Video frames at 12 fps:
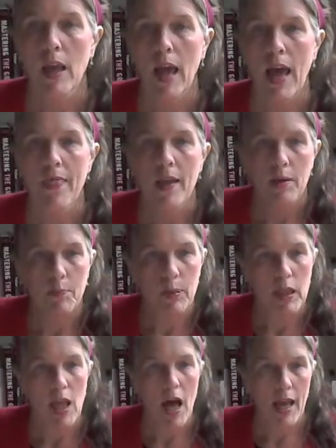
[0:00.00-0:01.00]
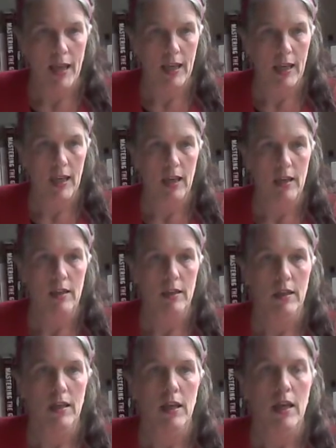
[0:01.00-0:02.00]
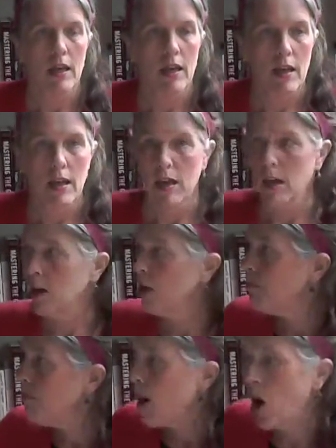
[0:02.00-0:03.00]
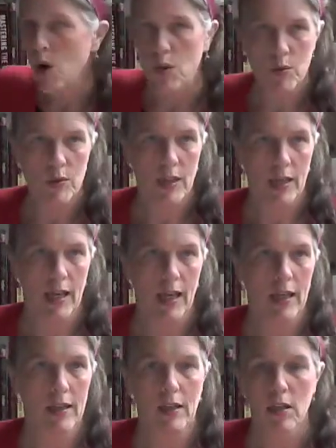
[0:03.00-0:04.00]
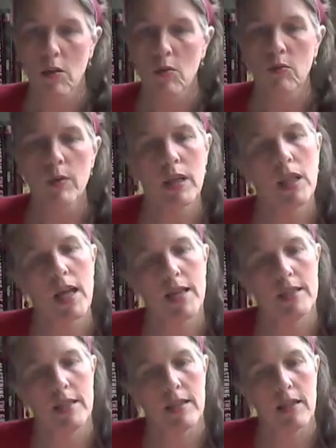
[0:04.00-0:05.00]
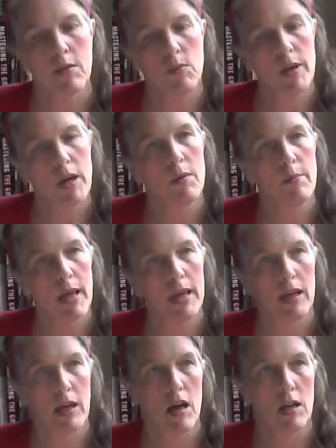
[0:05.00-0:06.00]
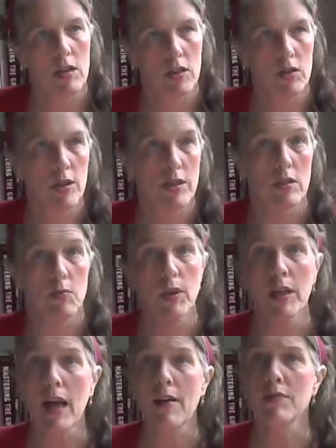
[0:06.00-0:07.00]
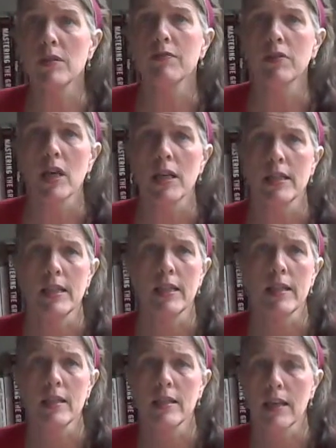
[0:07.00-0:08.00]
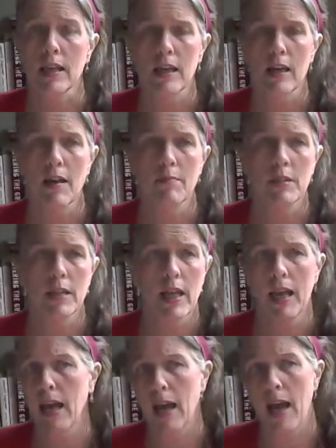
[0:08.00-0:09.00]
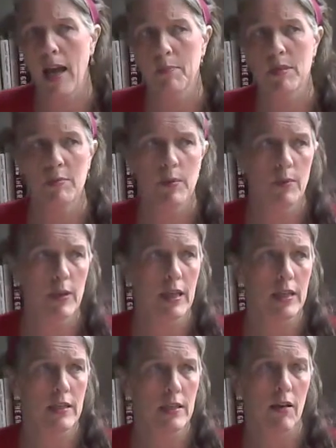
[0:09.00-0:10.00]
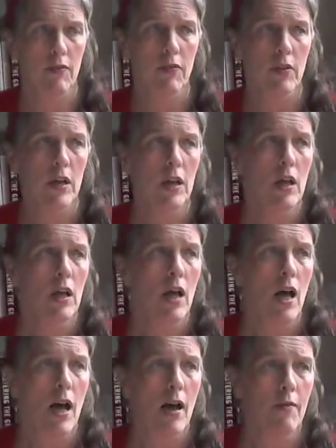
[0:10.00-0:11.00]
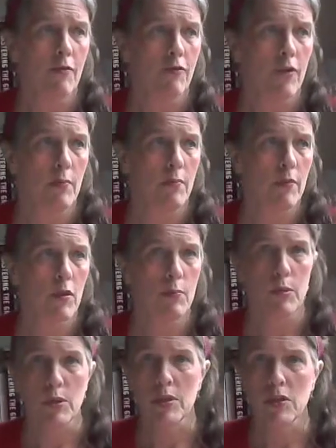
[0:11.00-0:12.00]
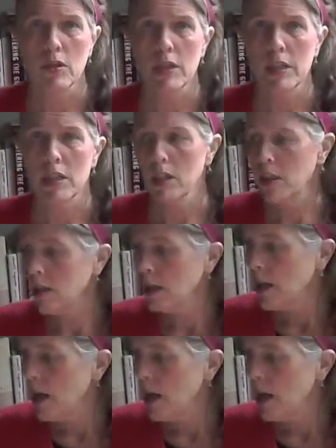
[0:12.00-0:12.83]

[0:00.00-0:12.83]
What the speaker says: and then applying it, composing it, realizing that we are making conscious choices. So we're going to have different ideas. Like today I happen to be reading stuff from the Buddhist tradition,